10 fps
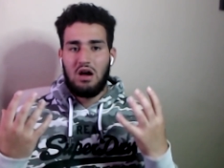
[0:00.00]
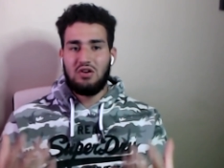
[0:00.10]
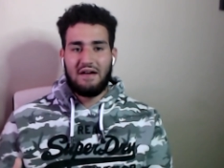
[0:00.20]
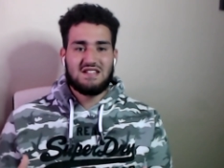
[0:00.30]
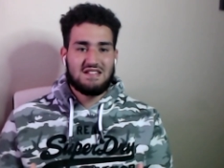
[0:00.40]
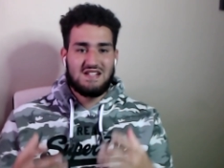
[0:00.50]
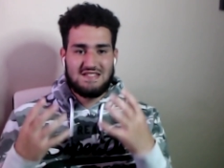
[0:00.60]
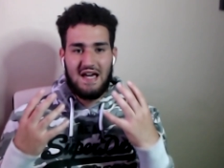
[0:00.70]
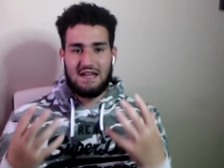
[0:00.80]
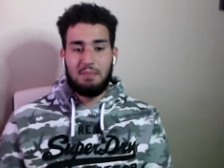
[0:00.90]
You have to
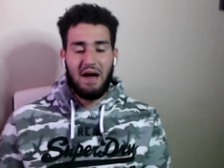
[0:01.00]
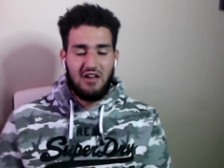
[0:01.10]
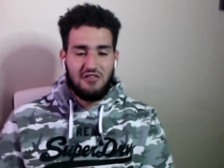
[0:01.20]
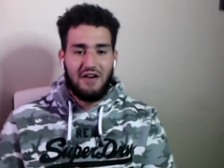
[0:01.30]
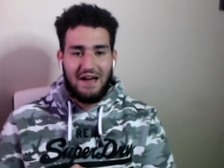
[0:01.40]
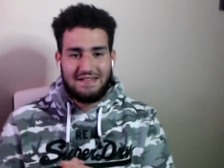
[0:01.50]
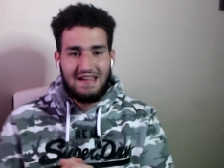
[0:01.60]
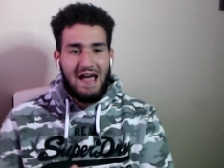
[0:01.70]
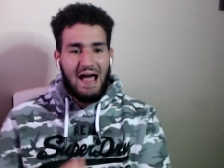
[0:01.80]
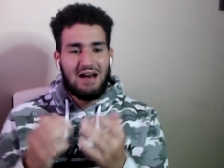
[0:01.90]
just guess by their face.
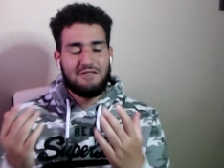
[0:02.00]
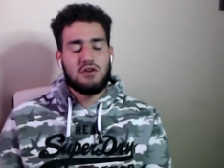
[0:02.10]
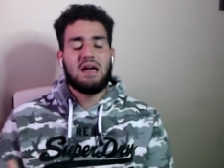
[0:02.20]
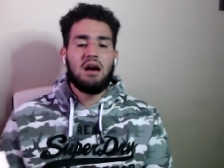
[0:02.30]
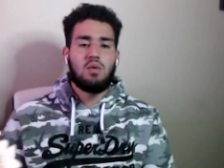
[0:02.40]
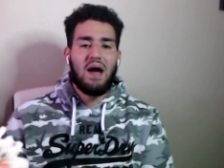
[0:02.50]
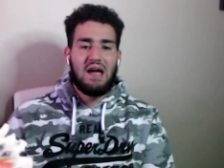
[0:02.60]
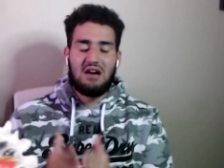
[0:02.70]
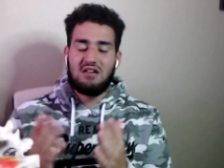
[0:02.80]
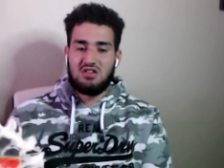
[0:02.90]
And if you get it right
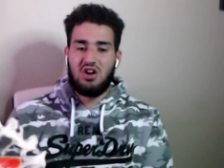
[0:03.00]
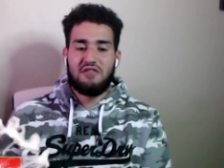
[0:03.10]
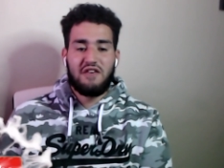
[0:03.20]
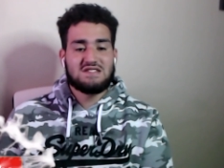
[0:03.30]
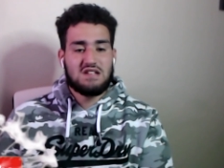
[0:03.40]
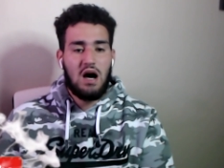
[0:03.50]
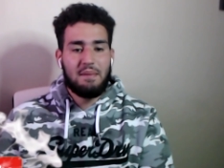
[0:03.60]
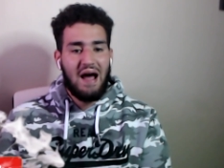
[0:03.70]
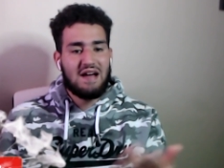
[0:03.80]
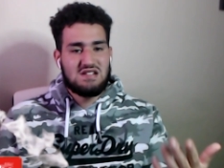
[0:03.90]
and you're the first
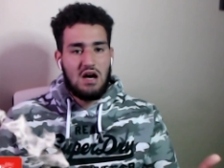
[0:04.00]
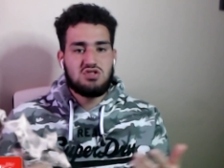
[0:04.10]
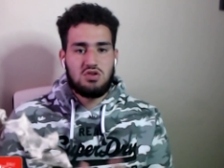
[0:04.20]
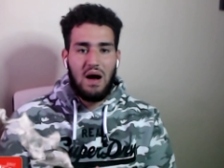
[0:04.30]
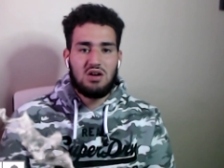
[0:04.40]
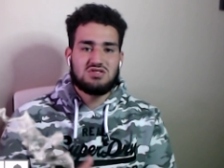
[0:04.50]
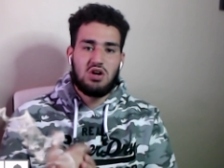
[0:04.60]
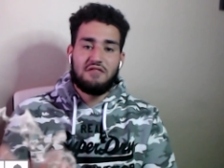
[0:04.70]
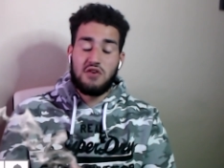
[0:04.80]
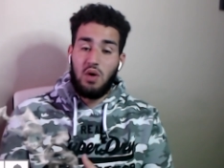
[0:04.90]
comment, I shout you out. So
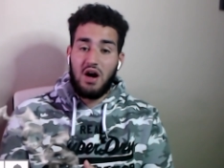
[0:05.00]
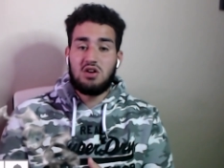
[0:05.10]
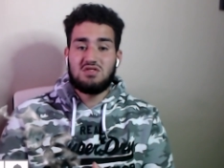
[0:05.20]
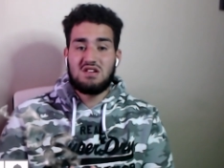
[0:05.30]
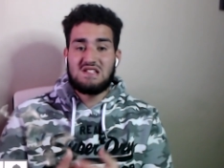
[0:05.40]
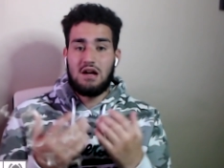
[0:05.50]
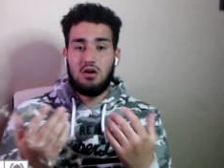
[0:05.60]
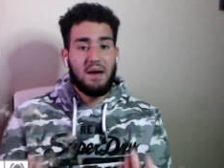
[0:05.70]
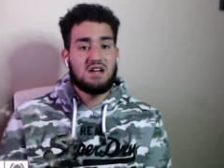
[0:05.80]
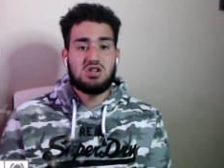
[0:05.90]
if you are new to the channel,
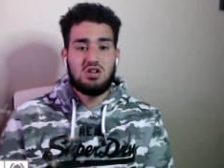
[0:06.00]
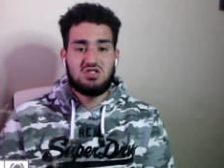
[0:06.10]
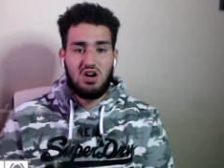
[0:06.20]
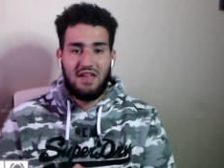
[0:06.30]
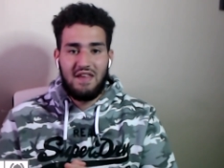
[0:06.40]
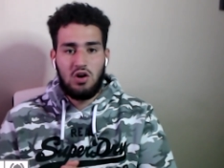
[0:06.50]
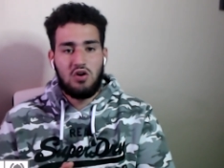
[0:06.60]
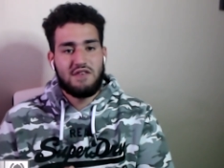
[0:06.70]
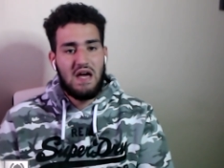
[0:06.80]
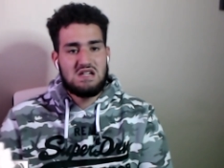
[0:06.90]
make sure you turn on that
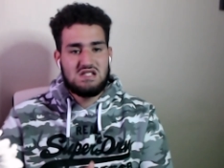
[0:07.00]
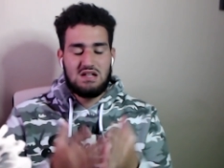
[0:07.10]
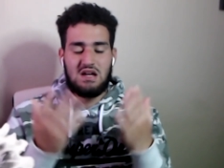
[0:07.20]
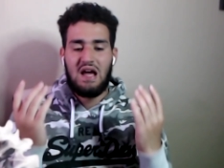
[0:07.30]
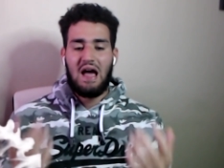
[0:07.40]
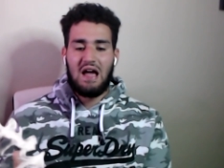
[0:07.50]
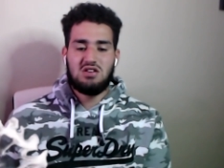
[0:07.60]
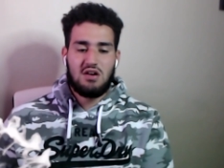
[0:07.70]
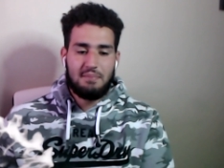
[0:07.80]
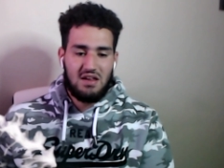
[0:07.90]
notification and
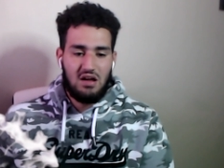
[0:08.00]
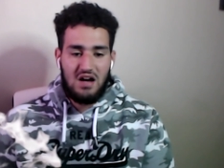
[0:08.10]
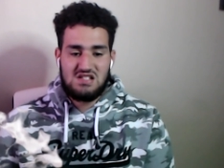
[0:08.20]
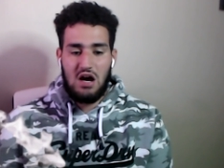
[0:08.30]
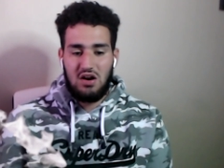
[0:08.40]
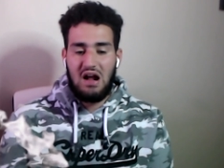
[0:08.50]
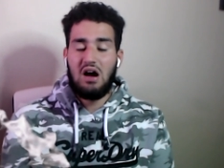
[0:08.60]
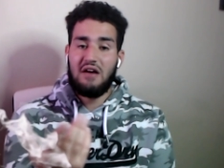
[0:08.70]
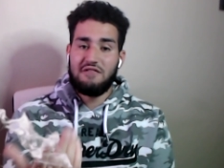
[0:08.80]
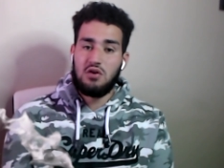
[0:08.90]
you could be uh, shouted
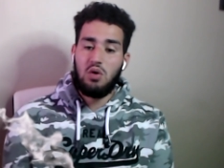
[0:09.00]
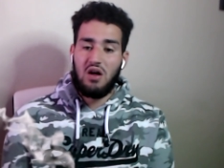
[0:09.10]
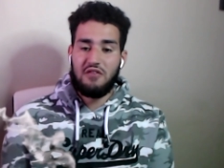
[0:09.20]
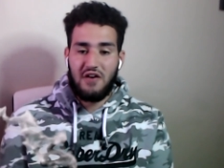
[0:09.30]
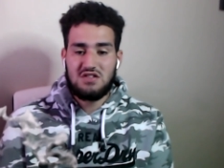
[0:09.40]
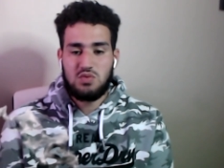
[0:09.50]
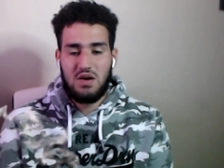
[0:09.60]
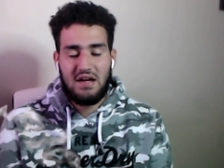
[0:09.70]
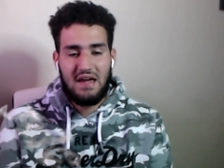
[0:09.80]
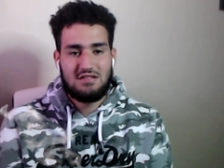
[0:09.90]
out if you are the first one
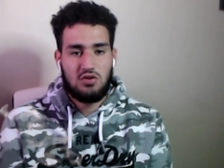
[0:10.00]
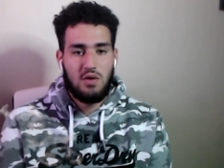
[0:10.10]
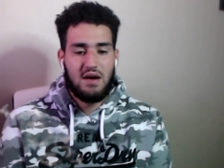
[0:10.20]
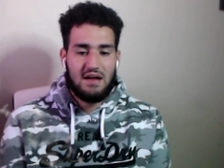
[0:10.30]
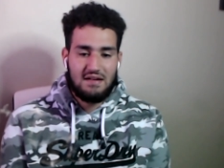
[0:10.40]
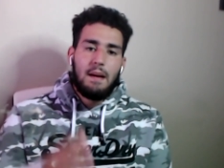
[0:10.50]
to guess who it is.